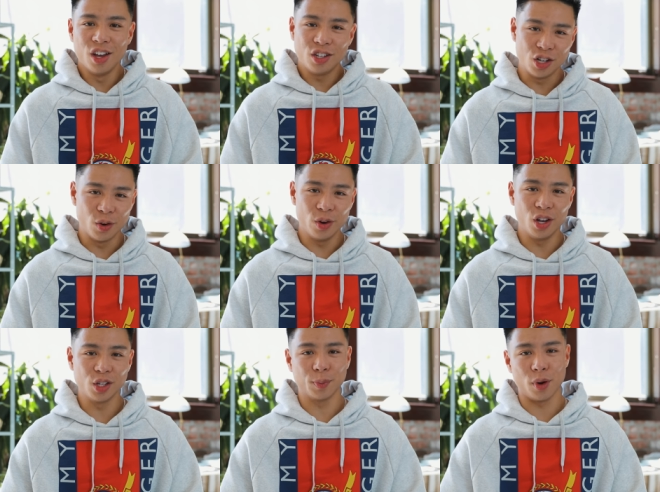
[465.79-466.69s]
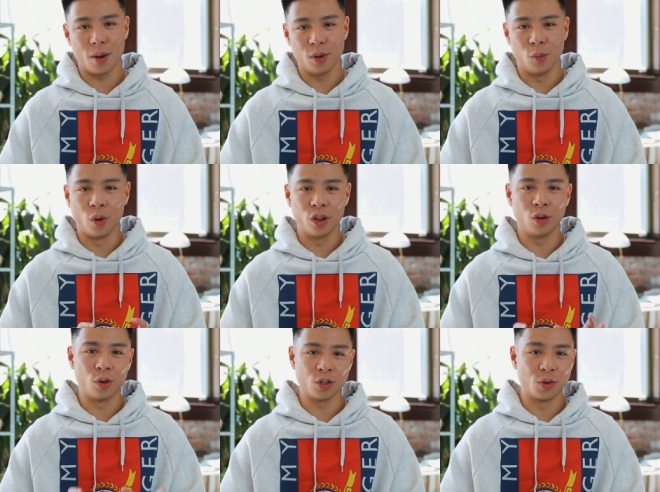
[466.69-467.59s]
Siri is probably one of
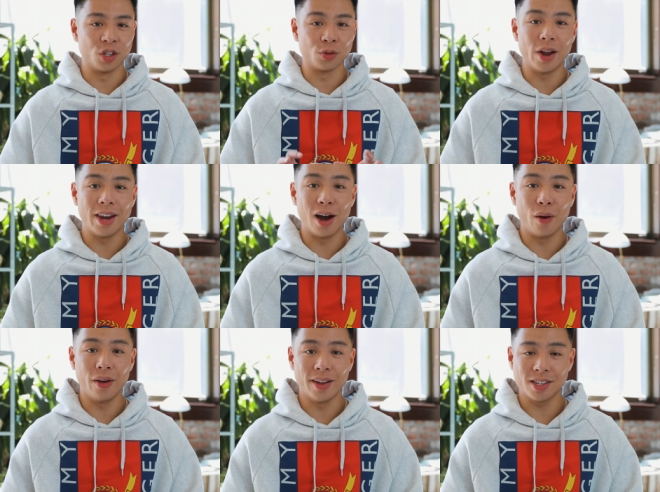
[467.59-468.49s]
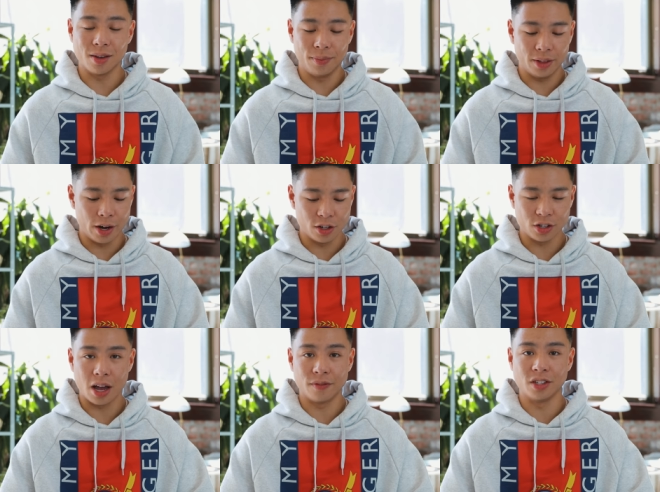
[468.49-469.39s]
the worst ones right now, and that's something that I
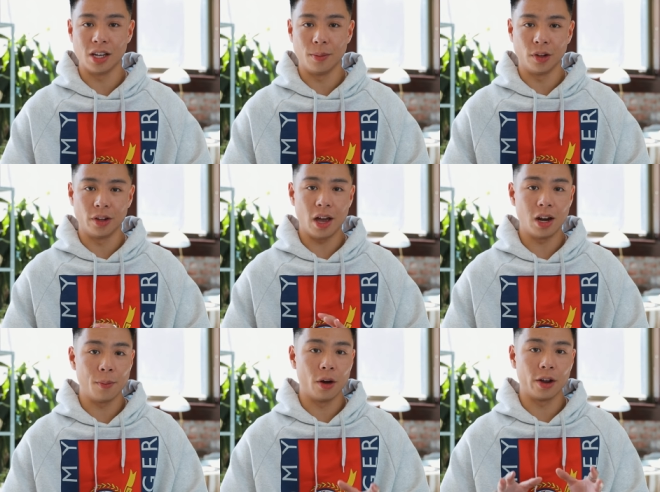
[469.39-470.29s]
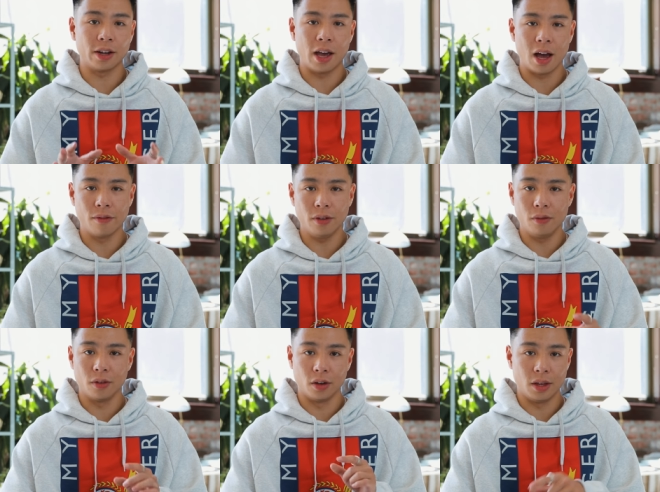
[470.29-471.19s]
just have disabled on any product I have,
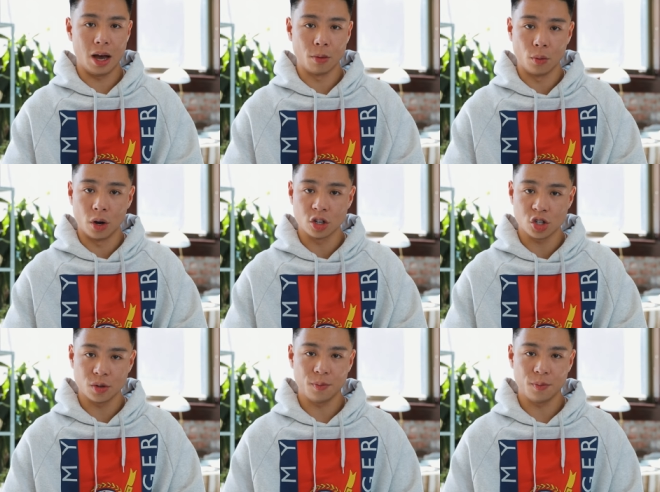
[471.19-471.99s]
even on the Apple Watch.